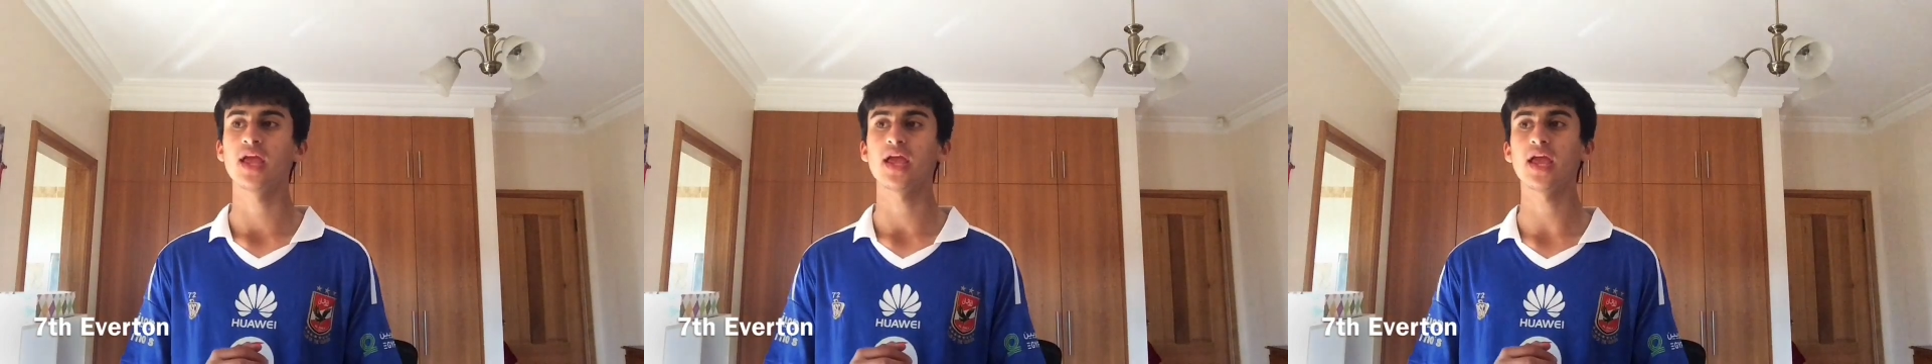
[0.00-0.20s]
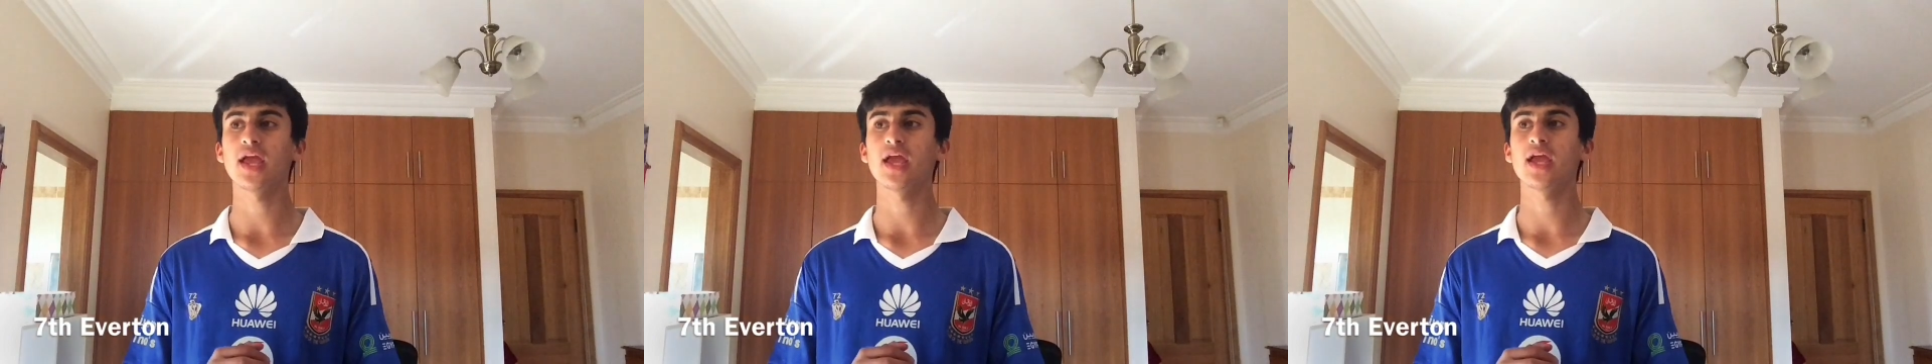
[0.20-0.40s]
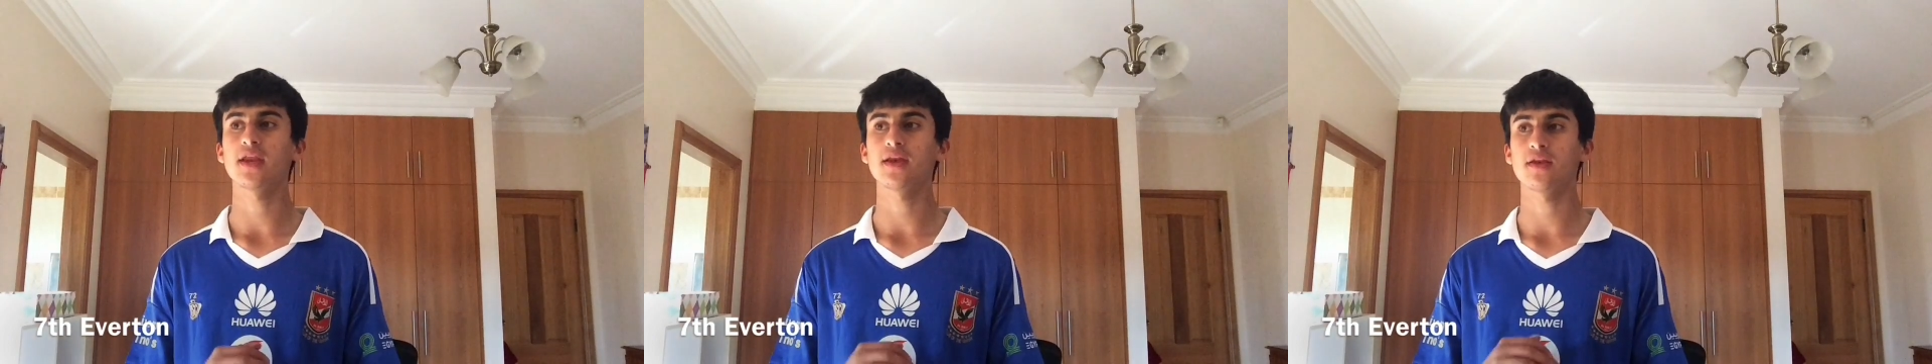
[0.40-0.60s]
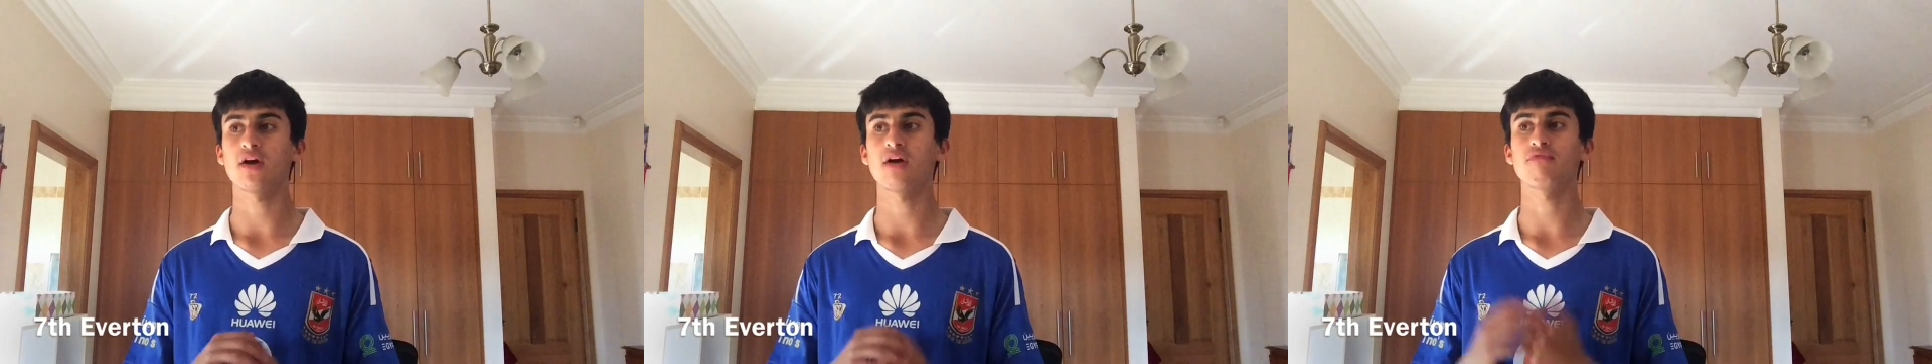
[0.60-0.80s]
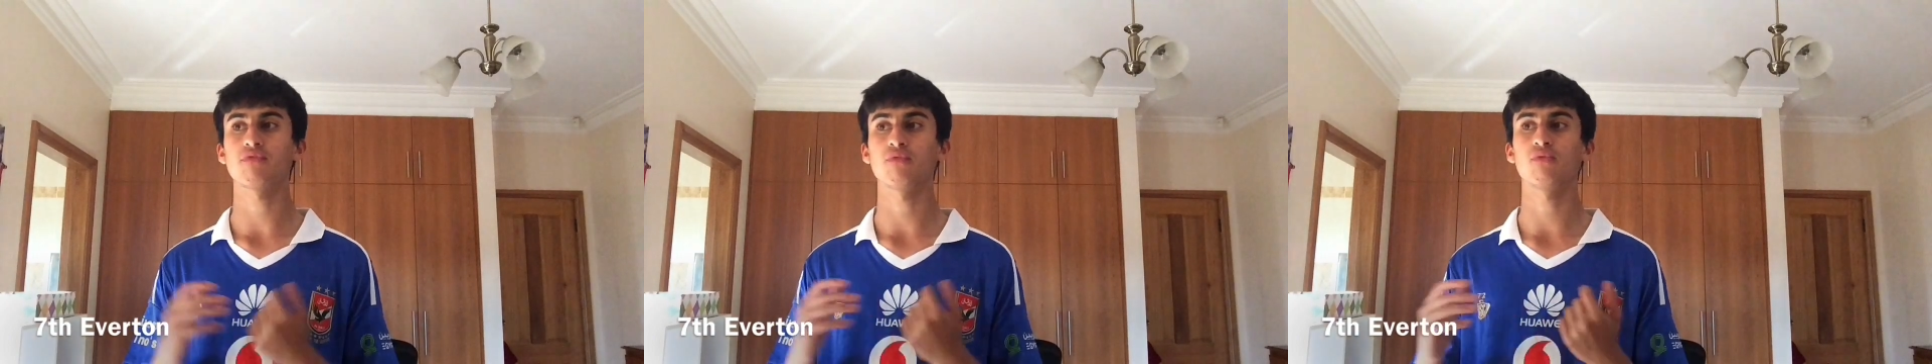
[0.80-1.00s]
And
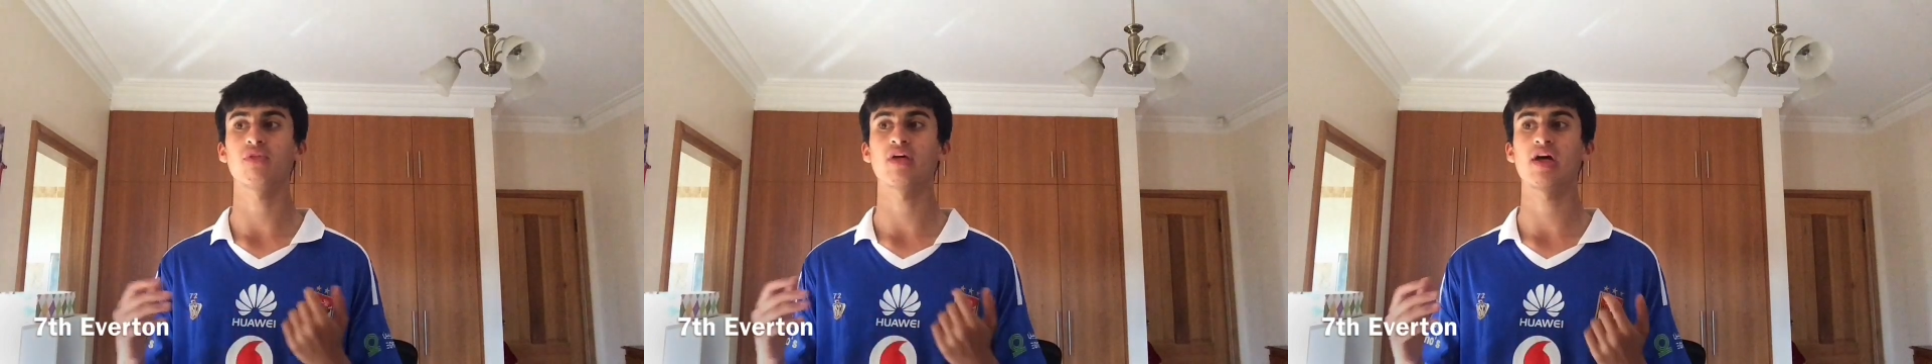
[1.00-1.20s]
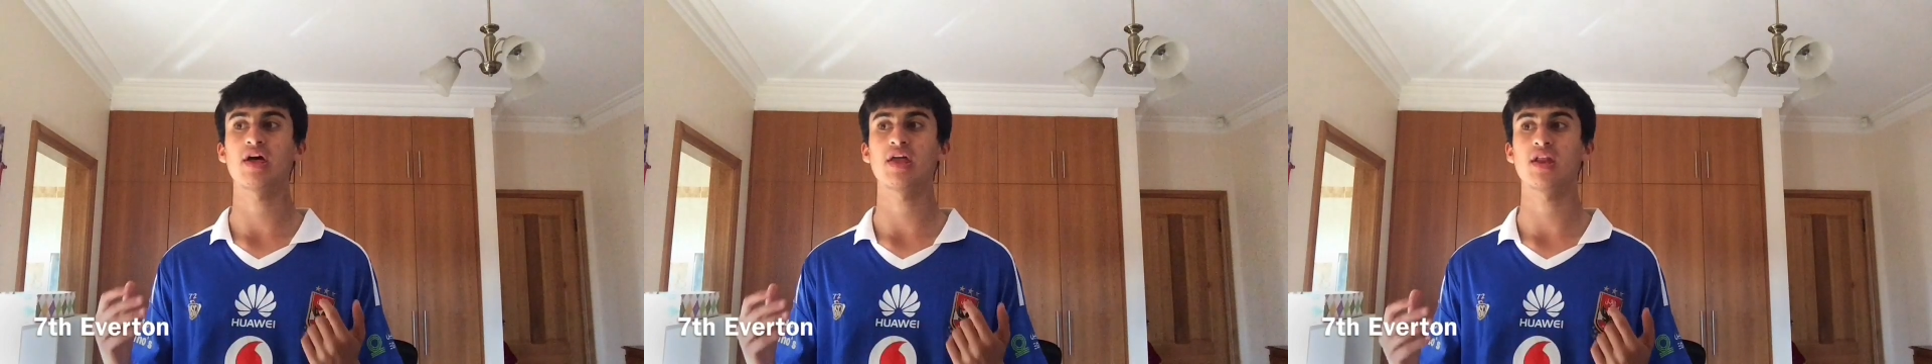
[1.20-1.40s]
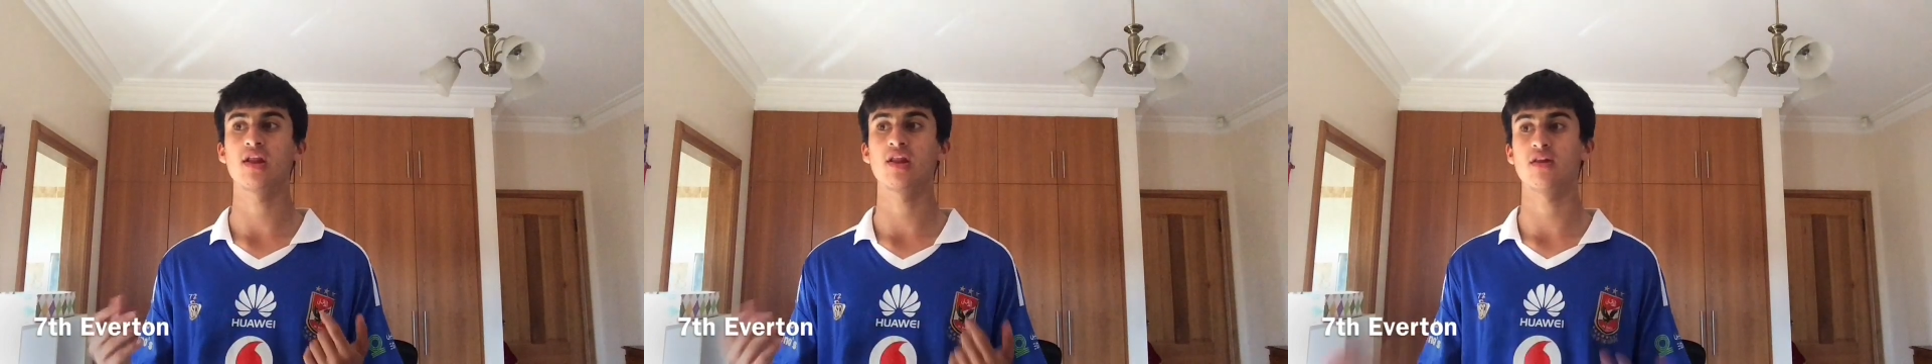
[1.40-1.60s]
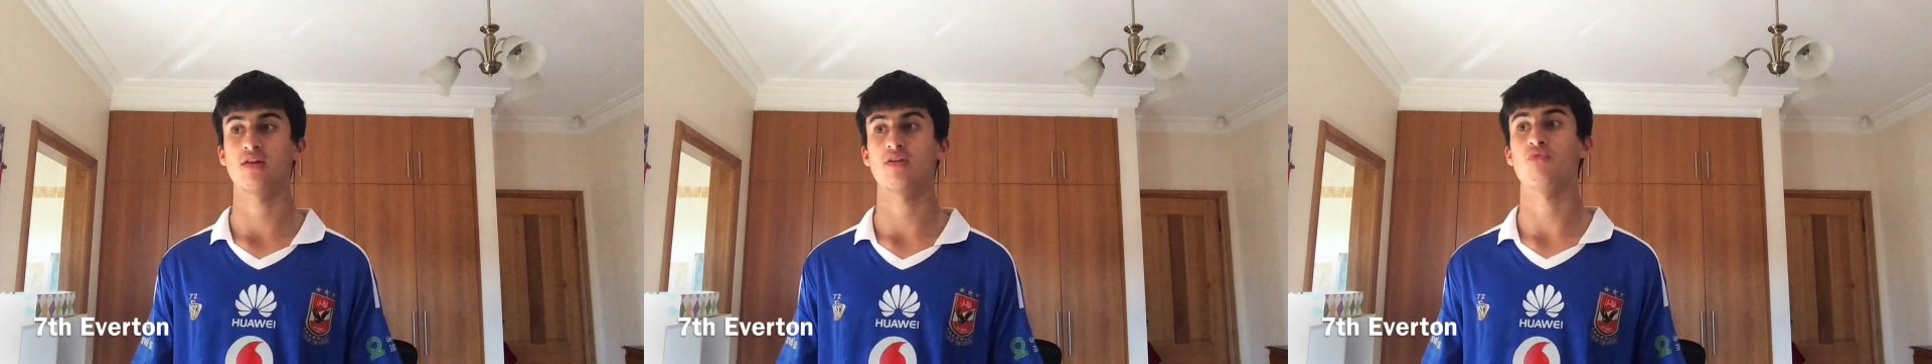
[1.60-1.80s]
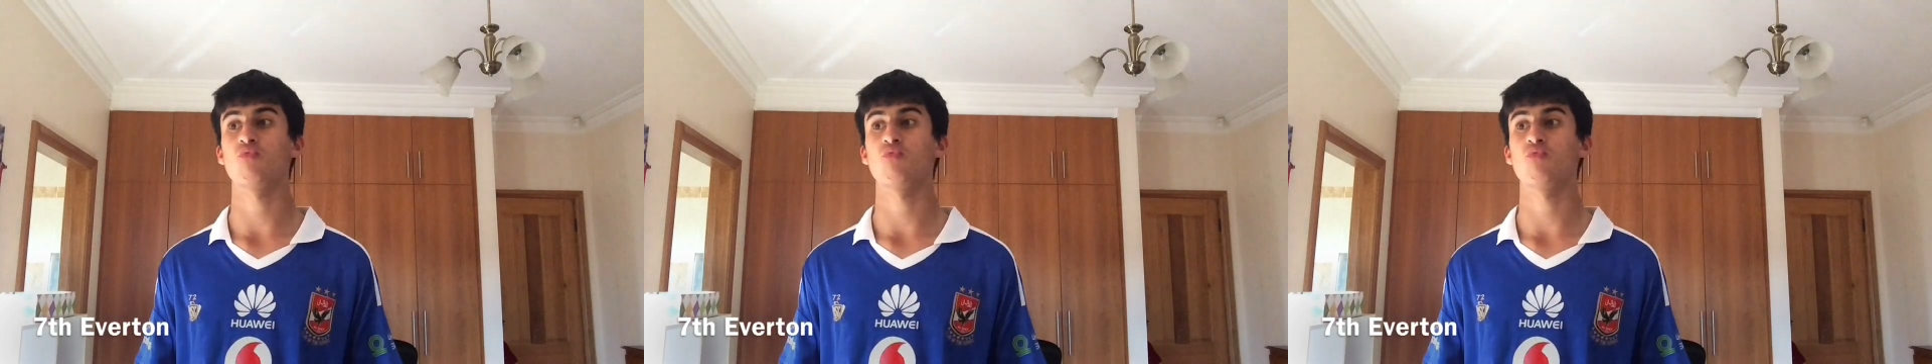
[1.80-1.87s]
I feel that